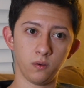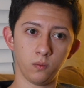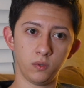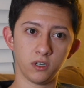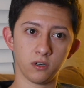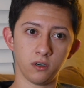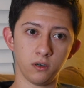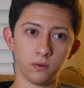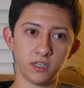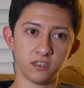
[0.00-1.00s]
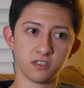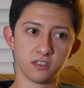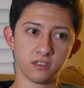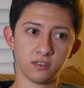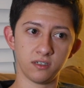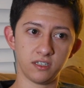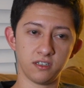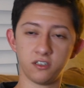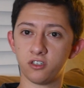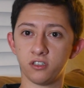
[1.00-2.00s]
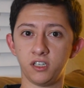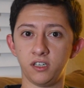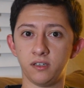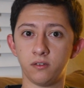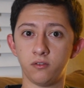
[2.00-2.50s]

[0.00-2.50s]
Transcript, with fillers: we are always essentially